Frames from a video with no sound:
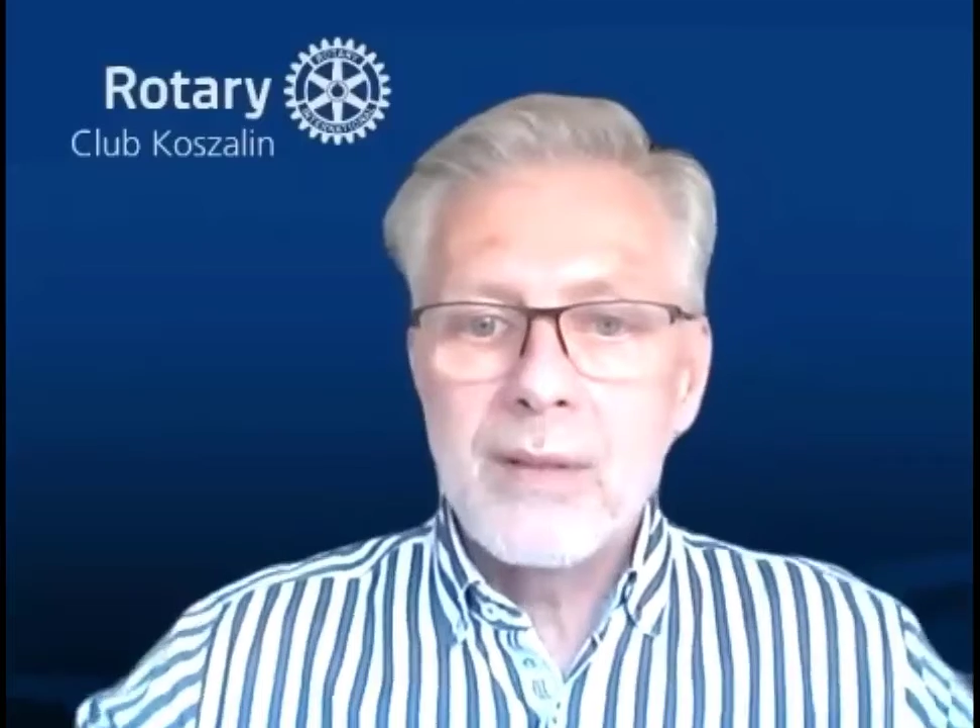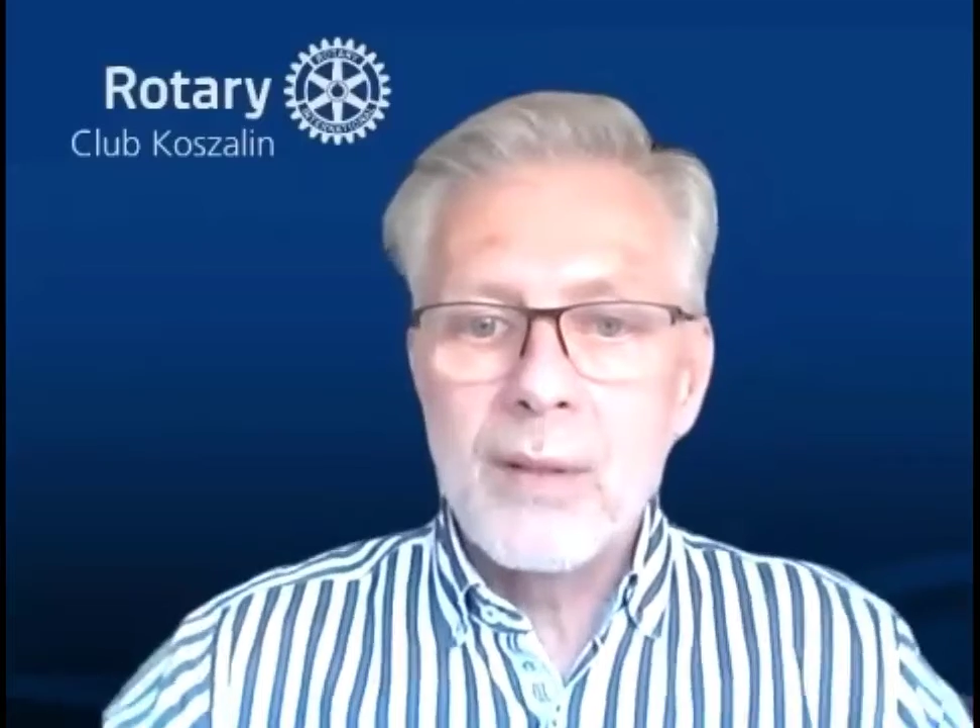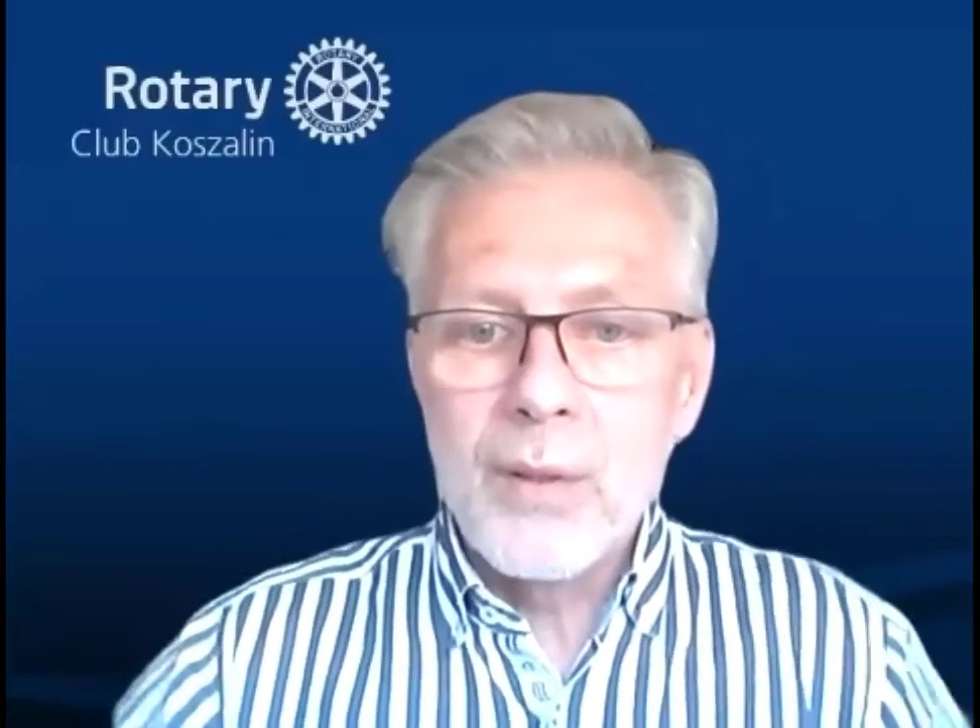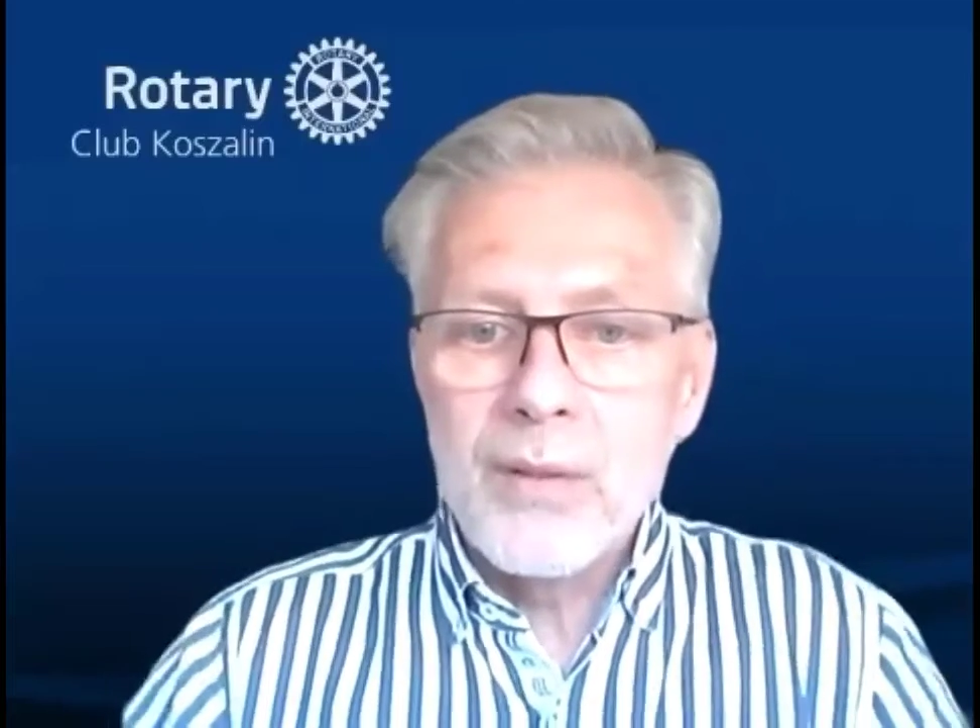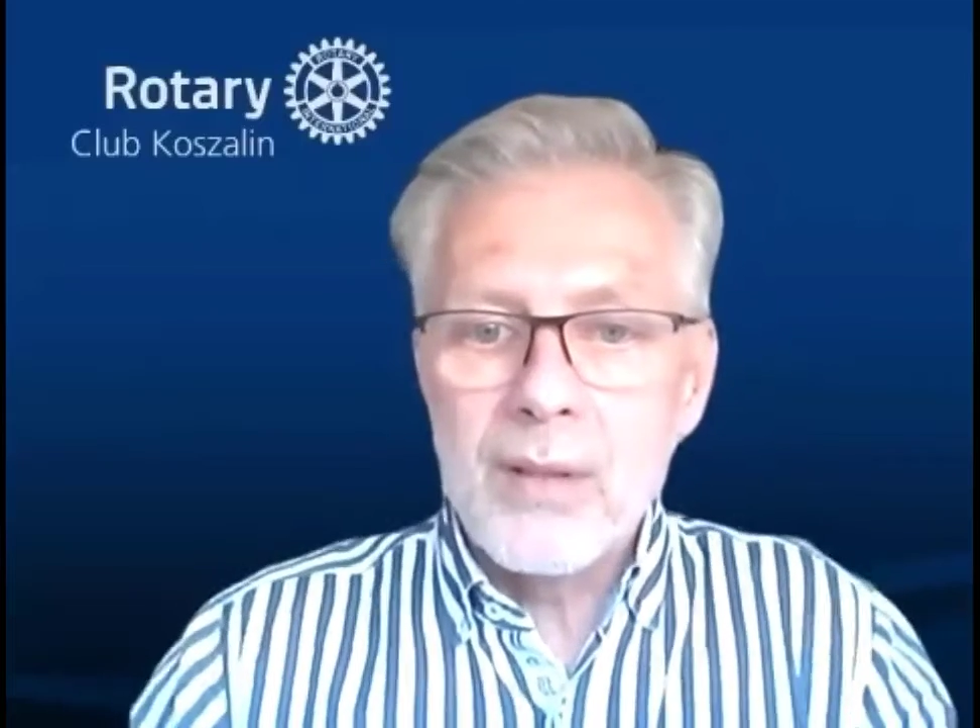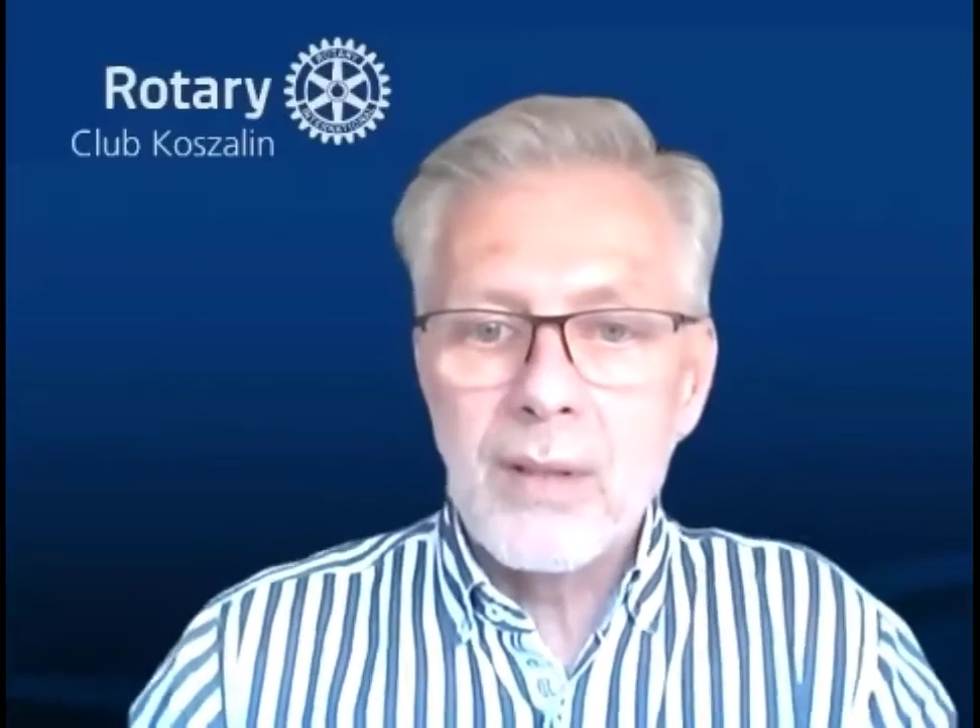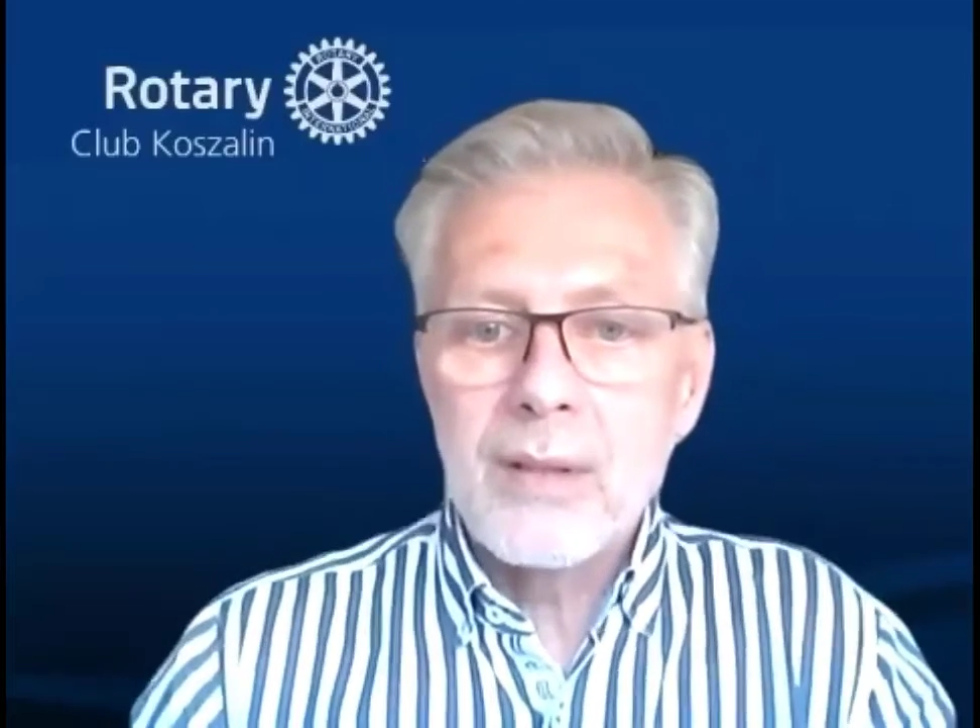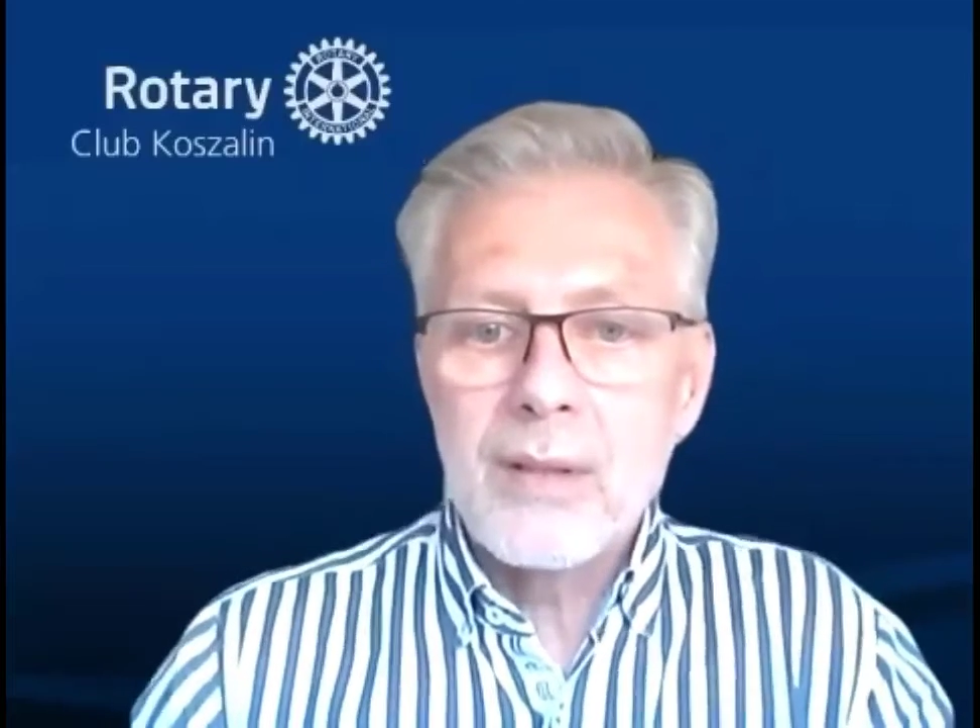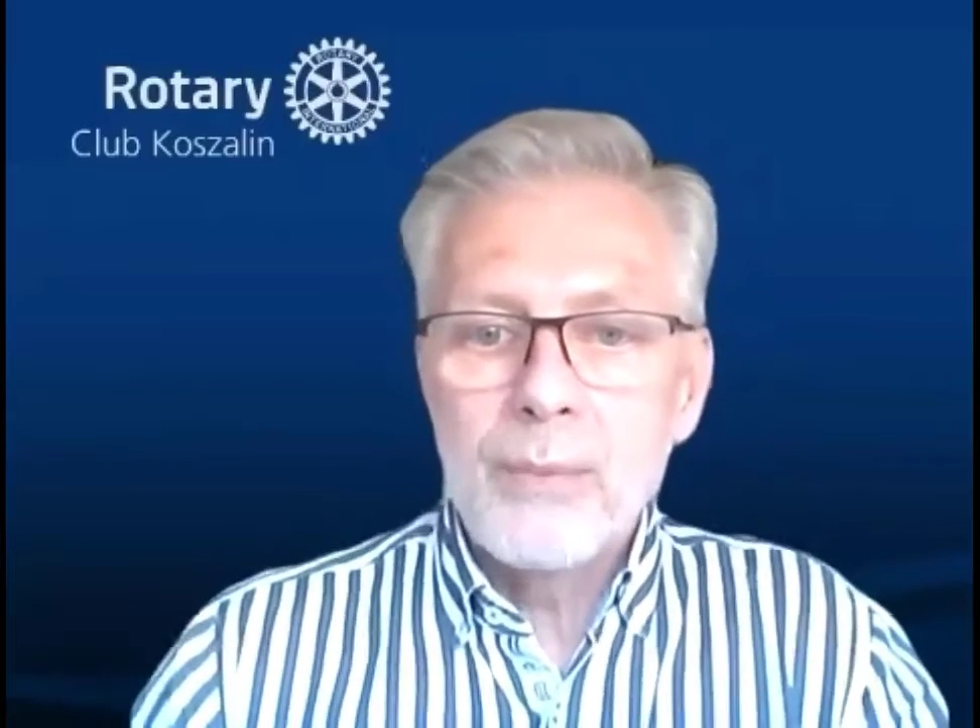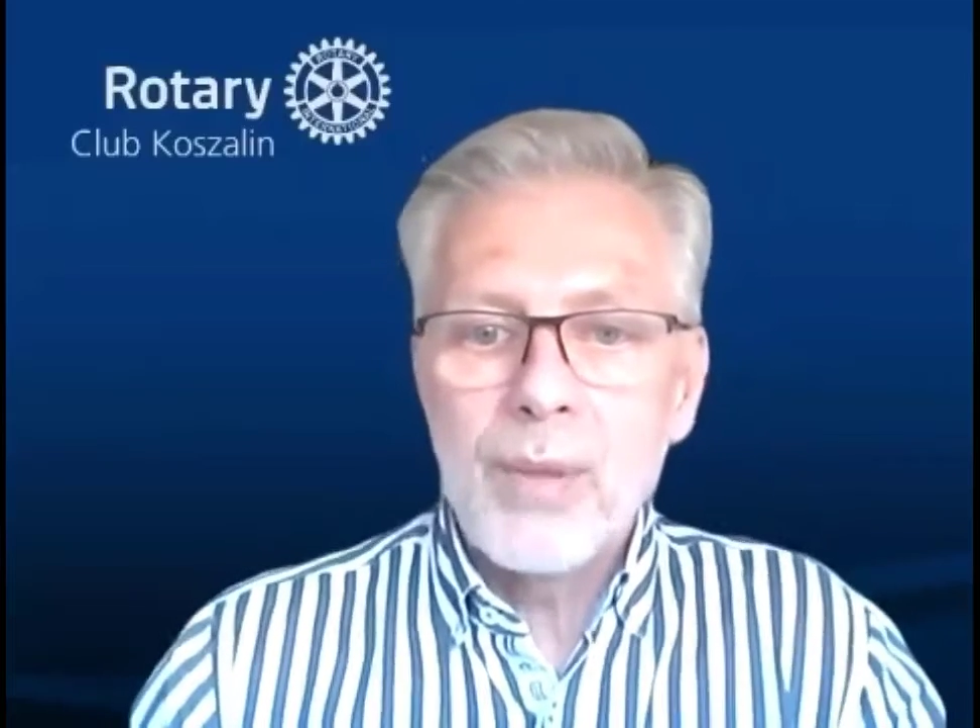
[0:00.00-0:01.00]

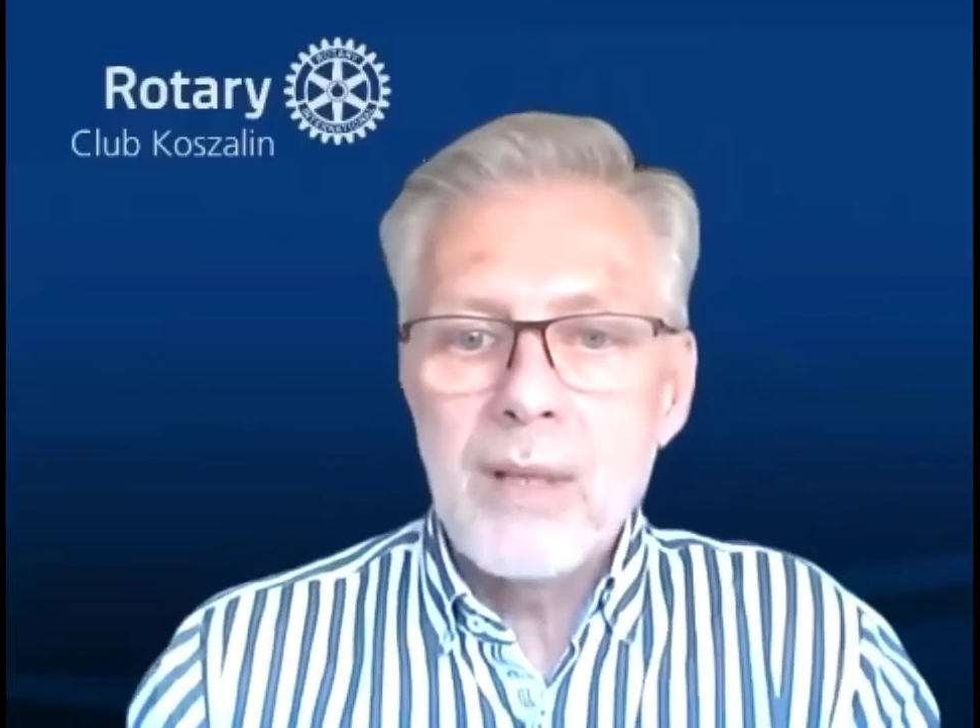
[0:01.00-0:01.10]
sources,